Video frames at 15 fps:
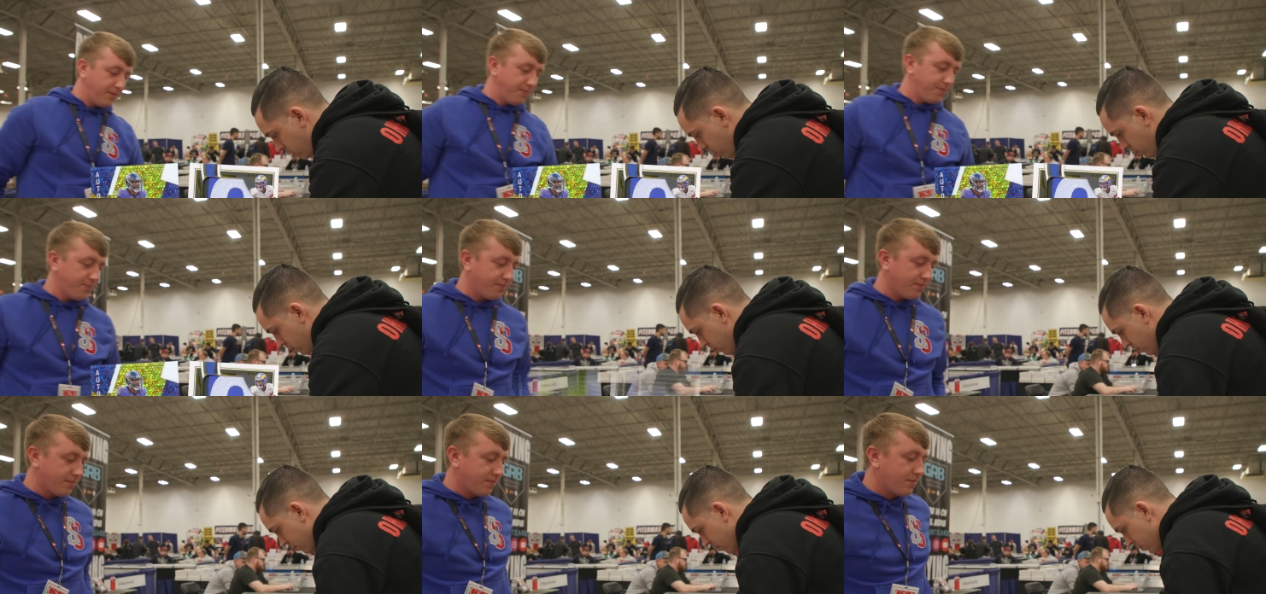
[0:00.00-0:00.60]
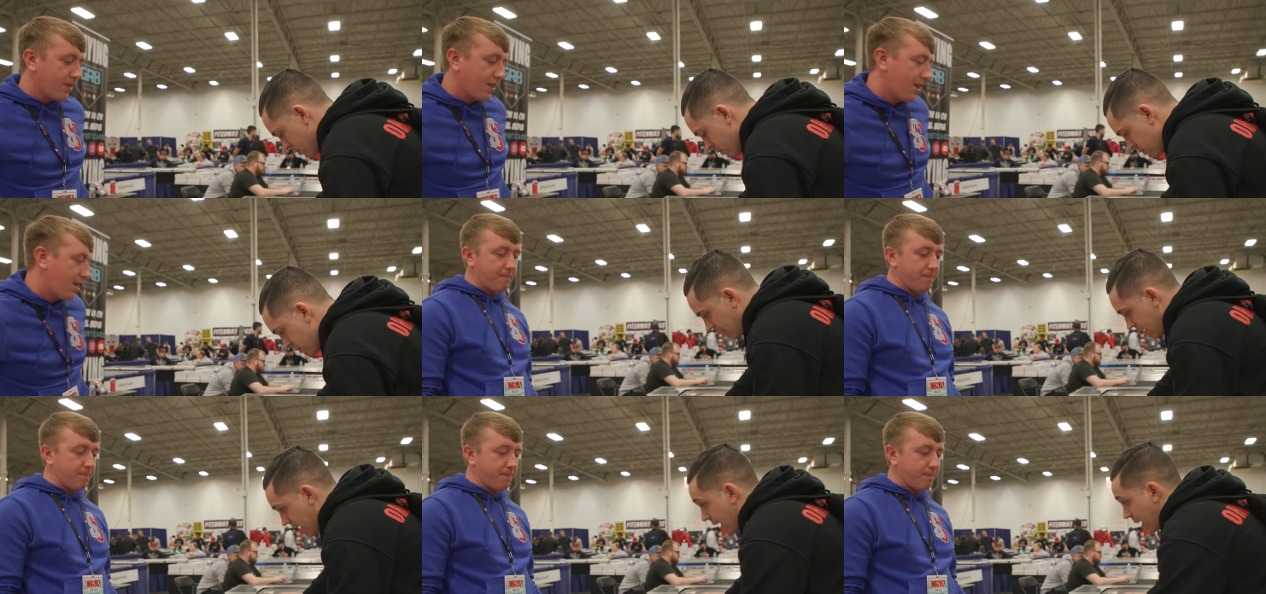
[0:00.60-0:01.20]
Speaker 1: you.
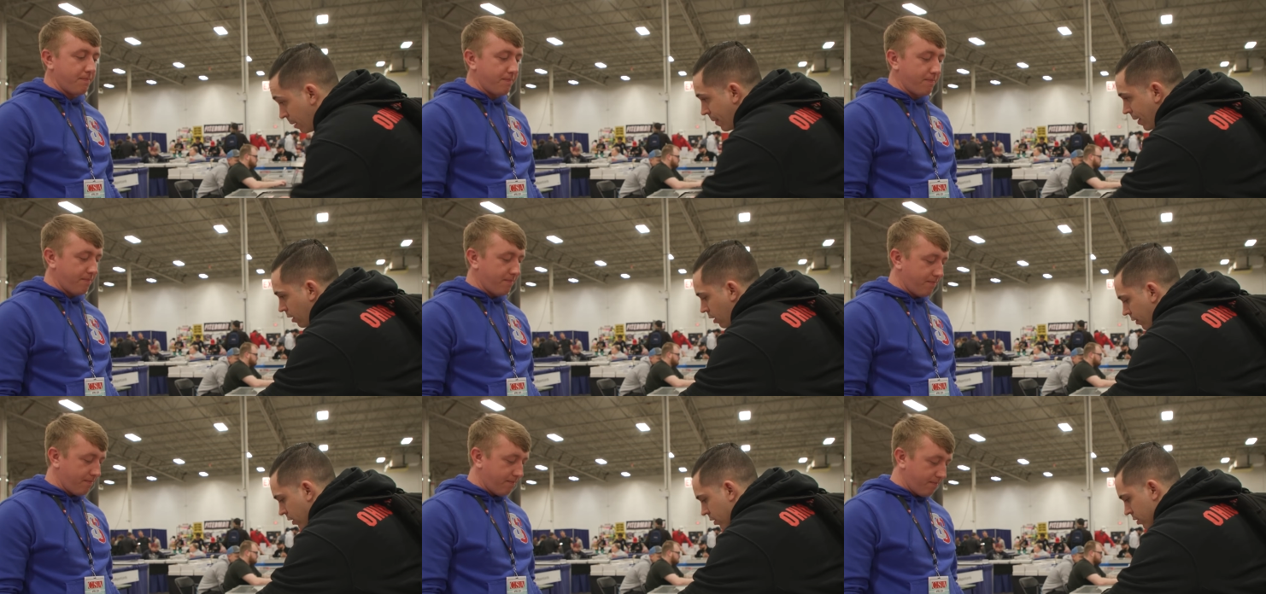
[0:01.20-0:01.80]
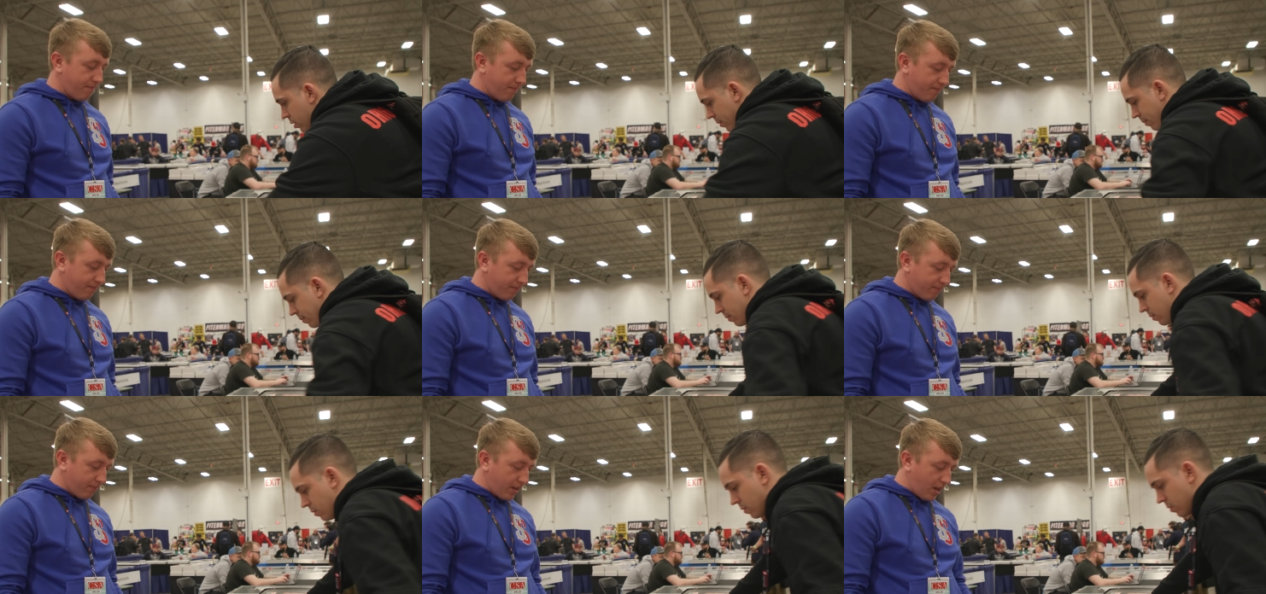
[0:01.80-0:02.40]
Speaker 2: Any better on this?
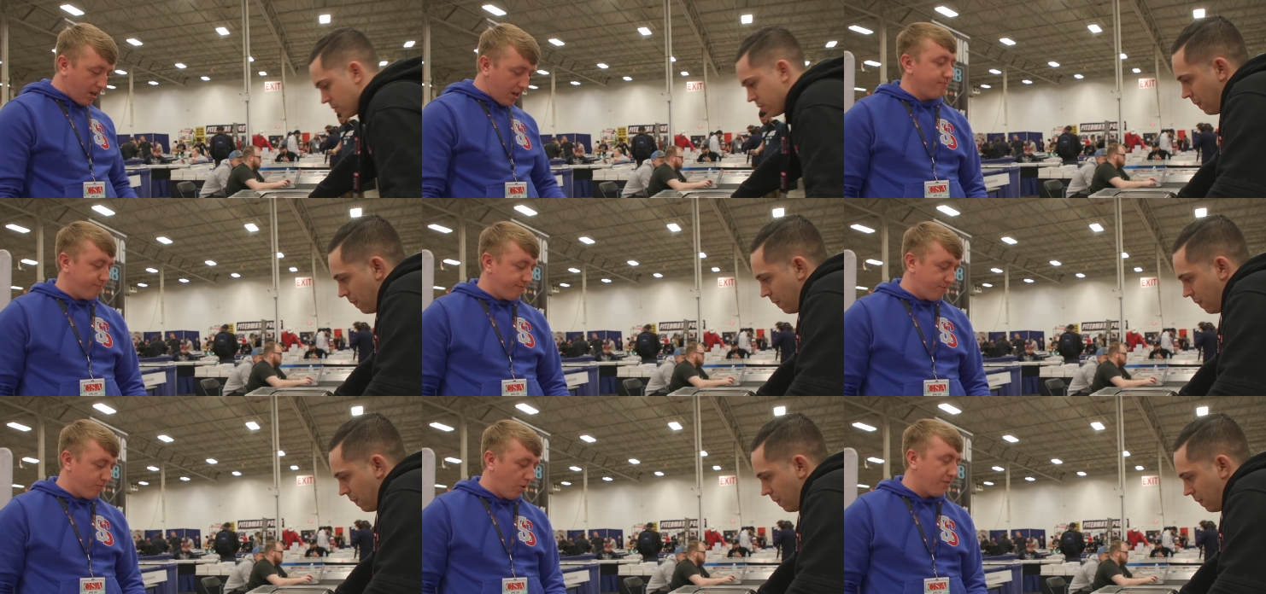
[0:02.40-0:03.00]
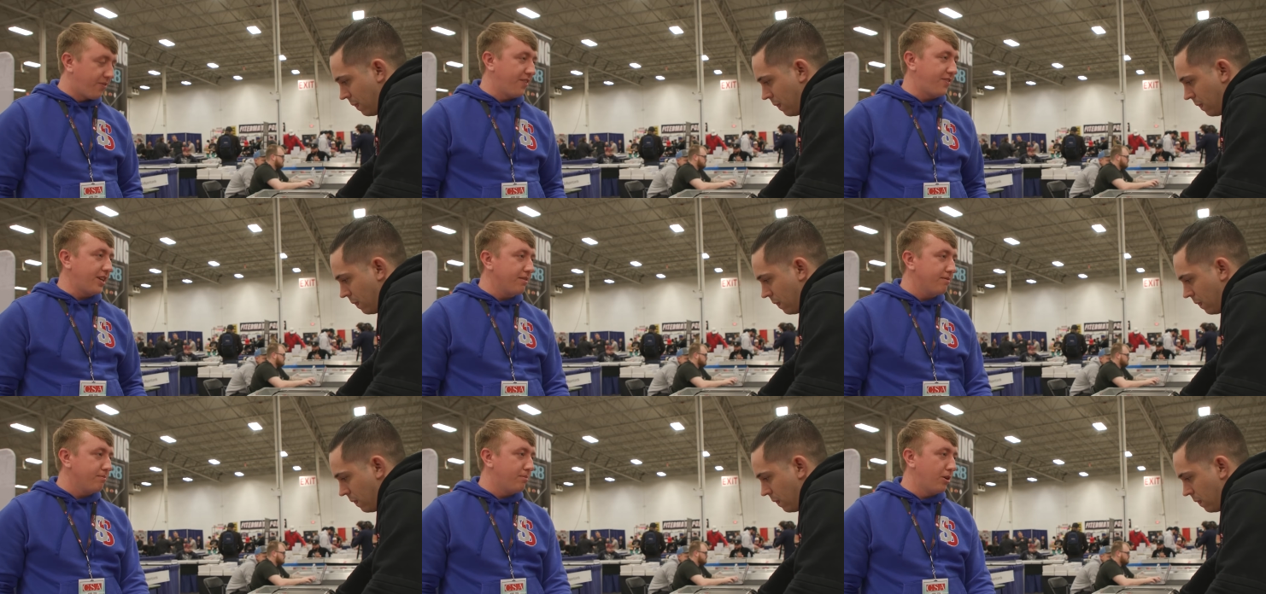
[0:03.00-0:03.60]
Speaker 1: one fifty,
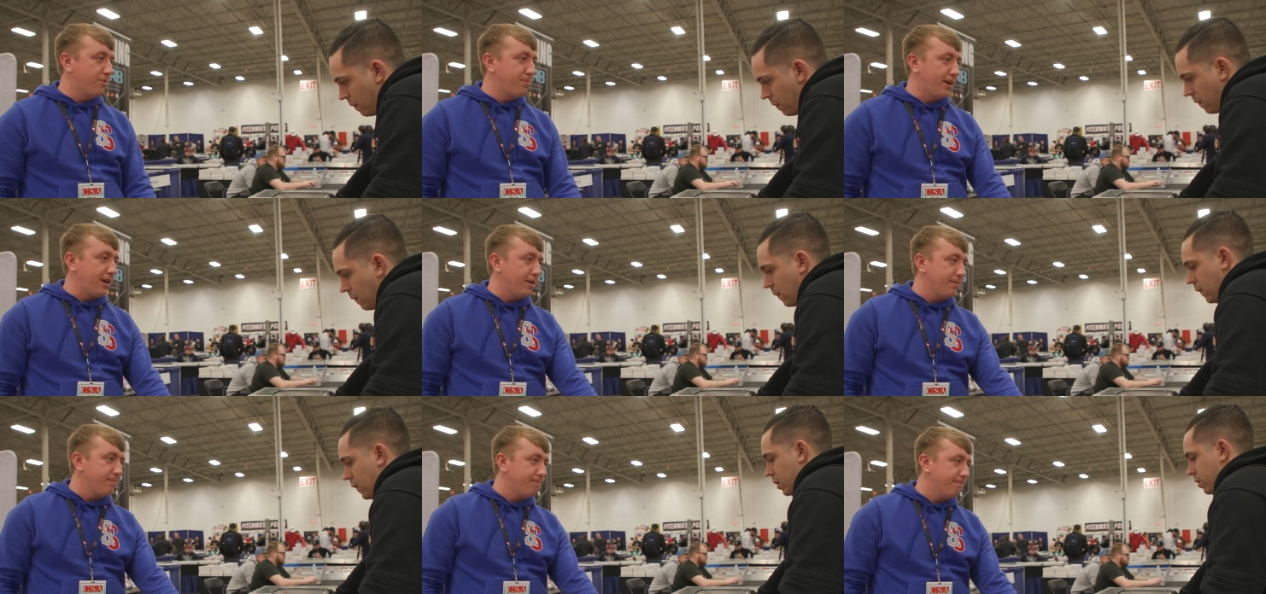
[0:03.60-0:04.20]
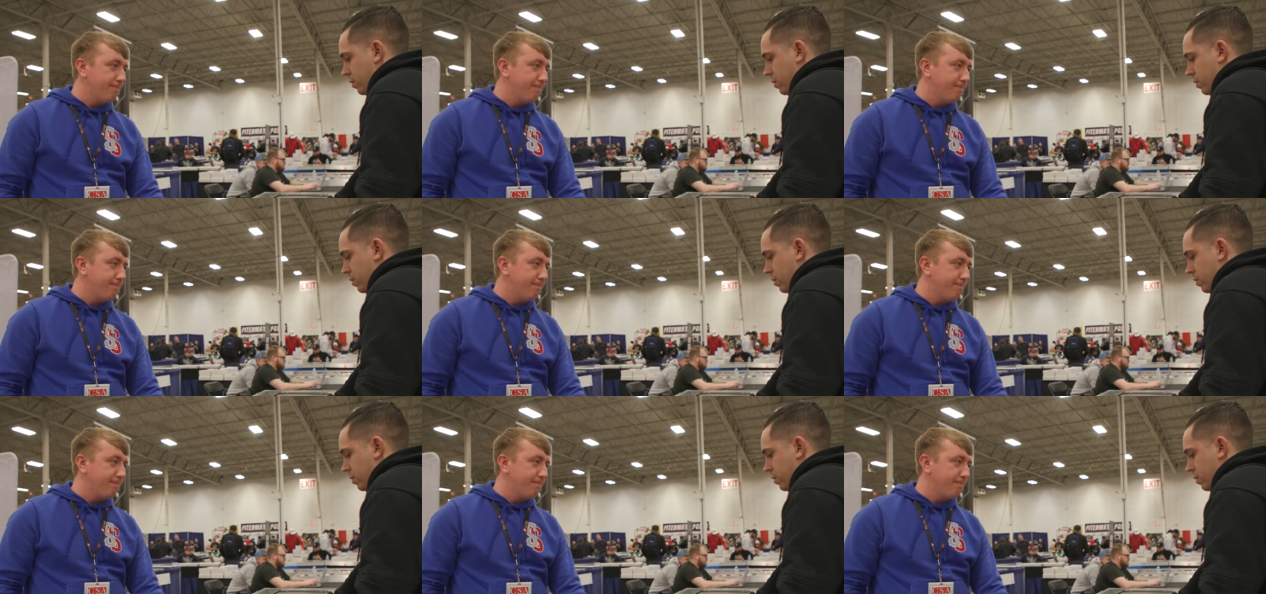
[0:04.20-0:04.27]
both cards.